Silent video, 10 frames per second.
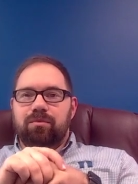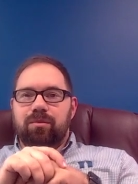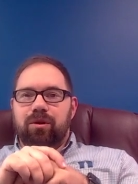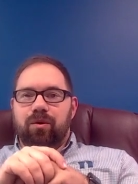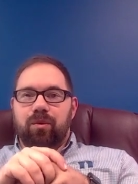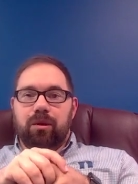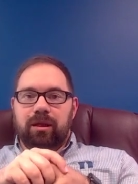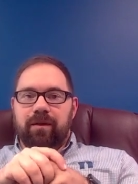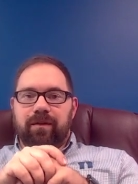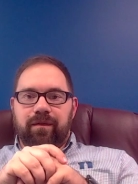
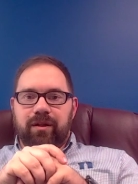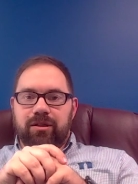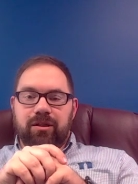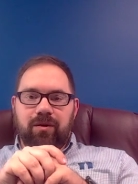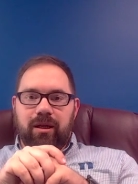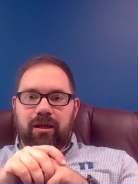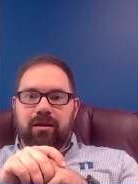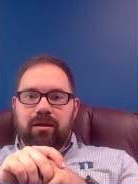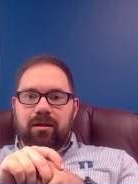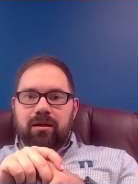relieved of his duty
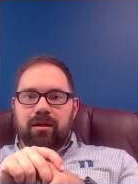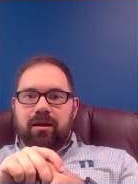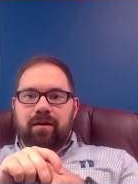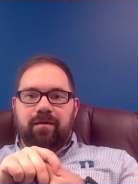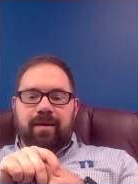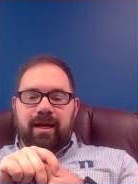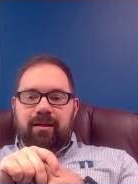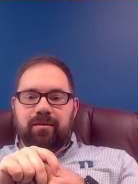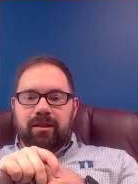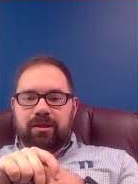of
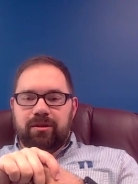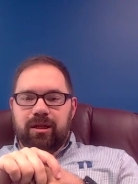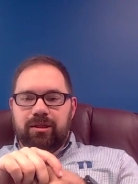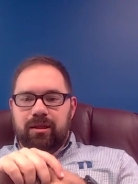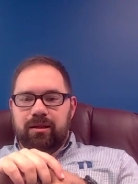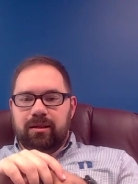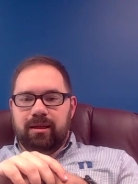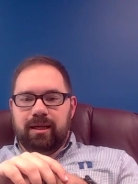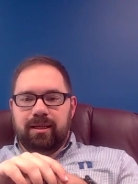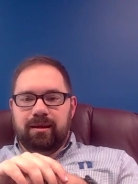maladministration
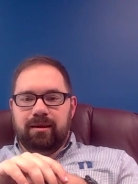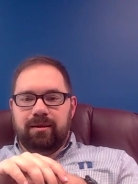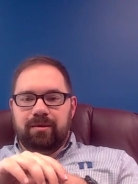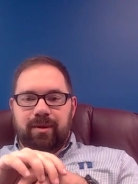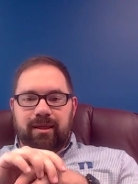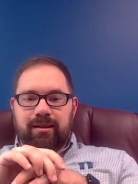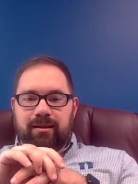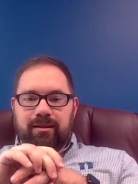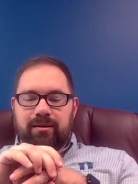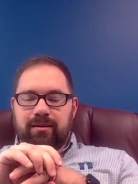on the
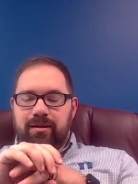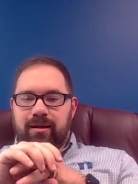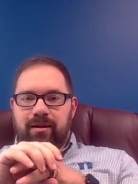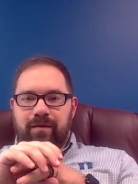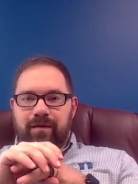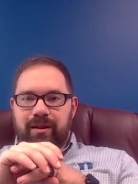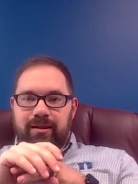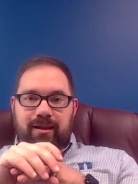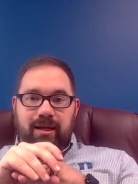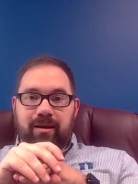basis of
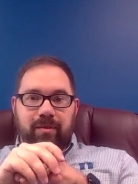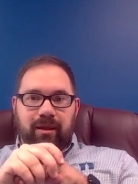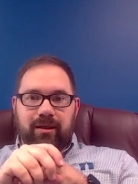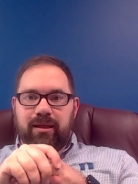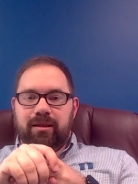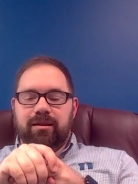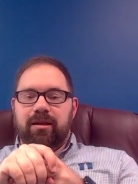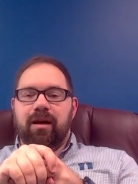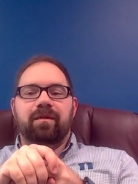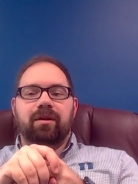his inability to
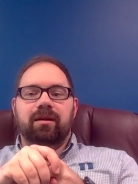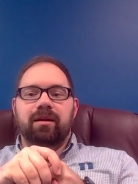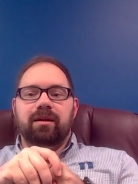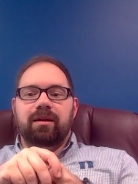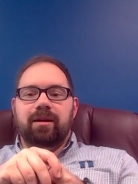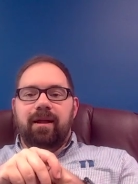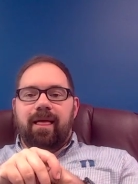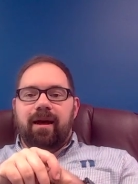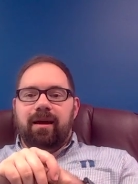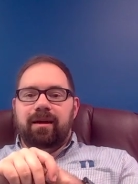govern
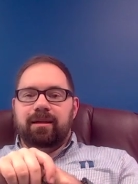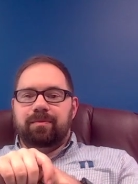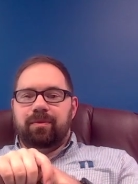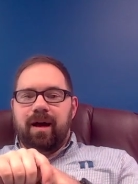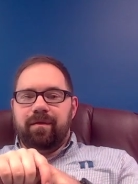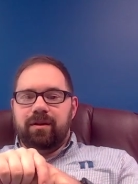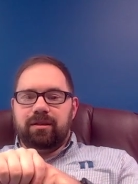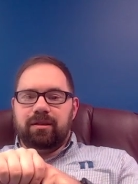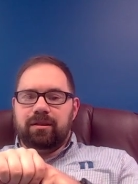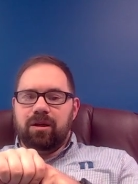his
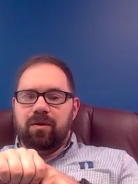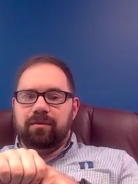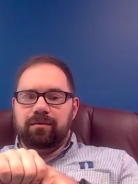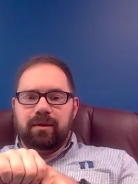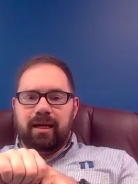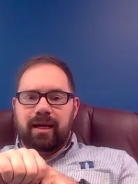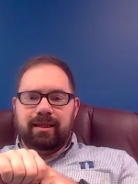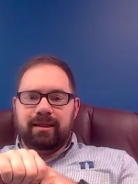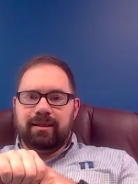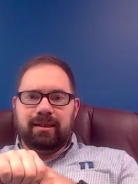province. So it
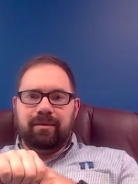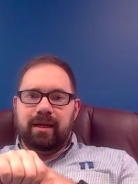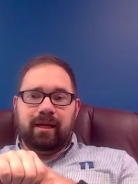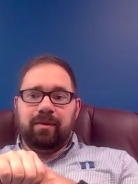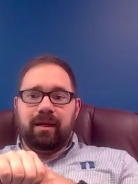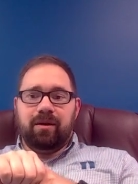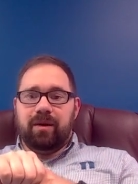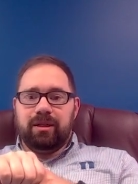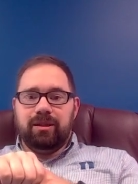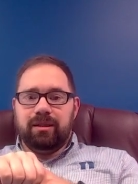doesn't seem that anybody
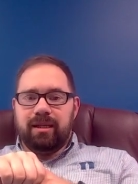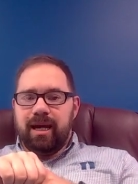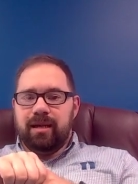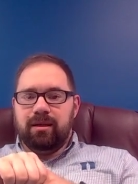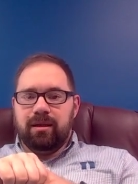questions that.